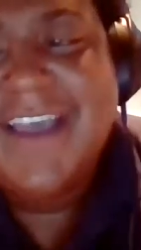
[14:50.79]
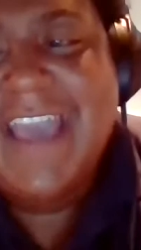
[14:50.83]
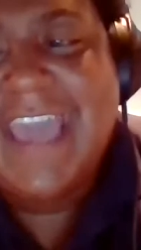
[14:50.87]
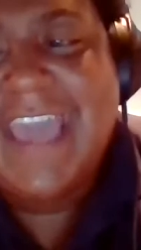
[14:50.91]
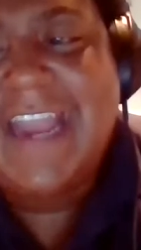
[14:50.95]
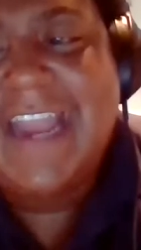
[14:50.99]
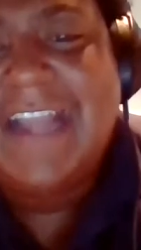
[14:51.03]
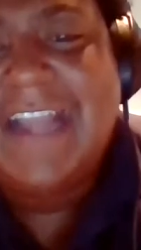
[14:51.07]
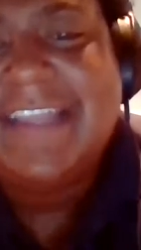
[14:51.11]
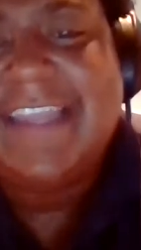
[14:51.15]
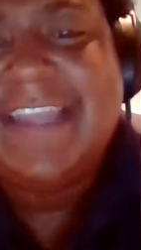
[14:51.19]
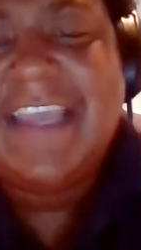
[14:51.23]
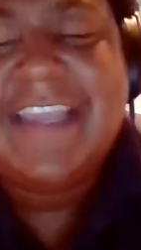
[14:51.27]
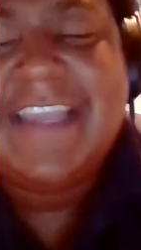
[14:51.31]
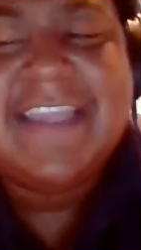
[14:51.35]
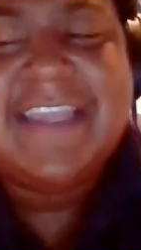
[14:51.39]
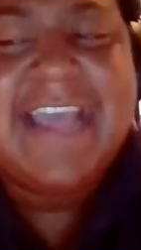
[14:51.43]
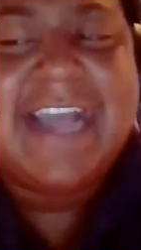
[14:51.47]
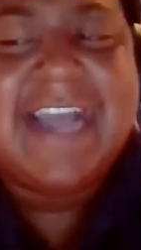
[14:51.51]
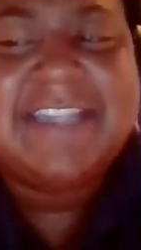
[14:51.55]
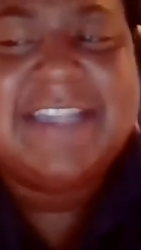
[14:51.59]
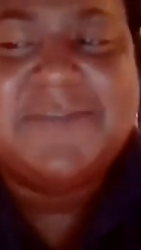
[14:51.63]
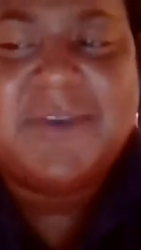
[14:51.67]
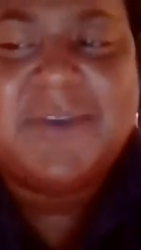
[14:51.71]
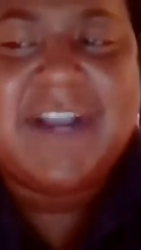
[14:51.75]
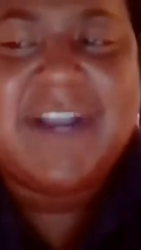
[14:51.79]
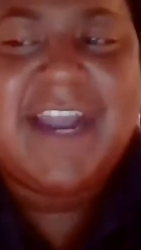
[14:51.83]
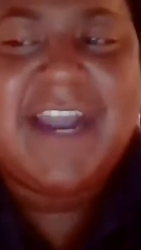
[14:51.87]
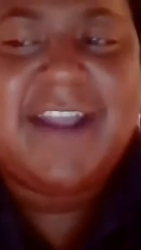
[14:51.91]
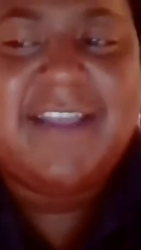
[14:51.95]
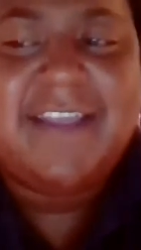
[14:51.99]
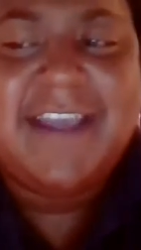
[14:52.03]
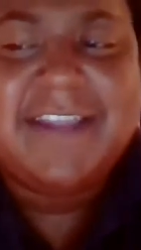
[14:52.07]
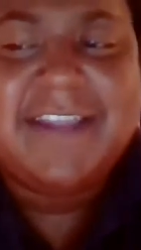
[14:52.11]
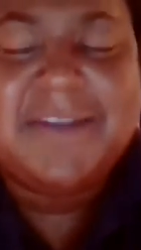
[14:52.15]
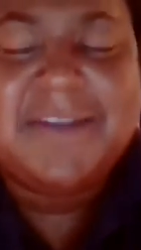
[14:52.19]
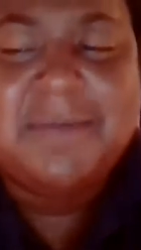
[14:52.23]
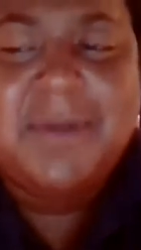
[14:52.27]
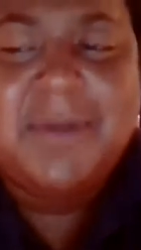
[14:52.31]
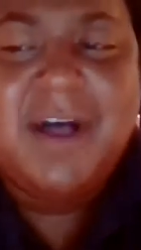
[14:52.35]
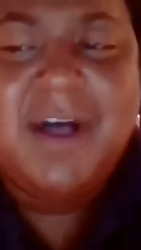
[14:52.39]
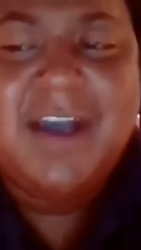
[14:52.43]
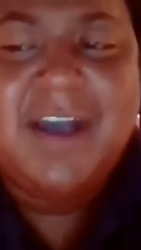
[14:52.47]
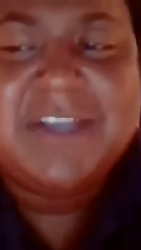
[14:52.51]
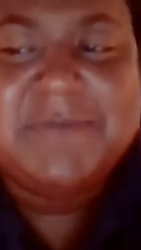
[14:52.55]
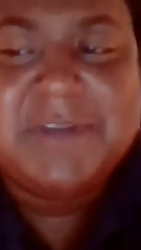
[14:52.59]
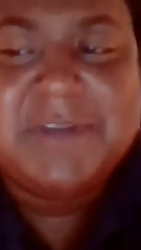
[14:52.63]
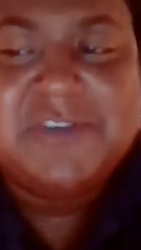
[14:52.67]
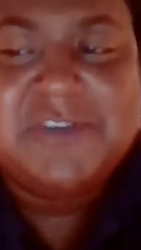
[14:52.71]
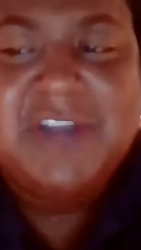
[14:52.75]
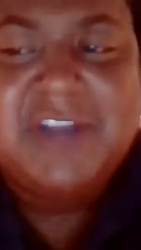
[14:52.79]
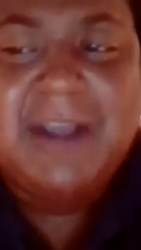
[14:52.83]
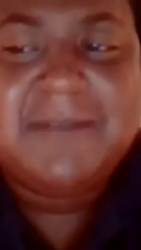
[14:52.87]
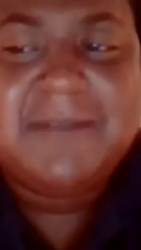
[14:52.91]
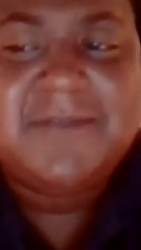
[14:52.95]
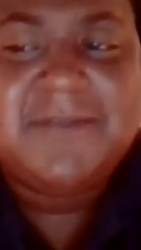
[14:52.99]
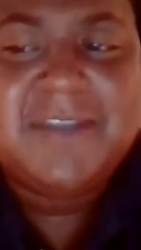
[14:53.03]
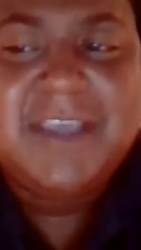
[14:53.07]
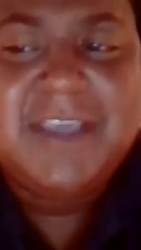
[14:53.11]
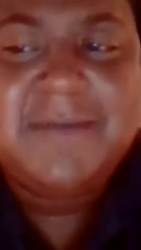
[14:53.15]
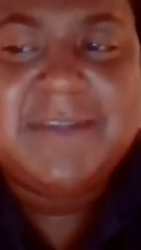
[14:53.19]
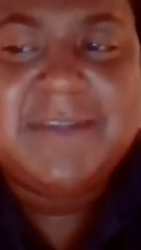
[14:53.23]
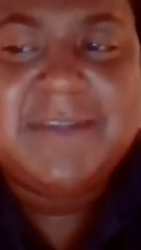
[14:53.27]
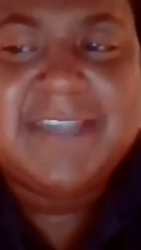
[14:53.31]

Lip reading: And I think that's where kind of like the ball has been dropped with him.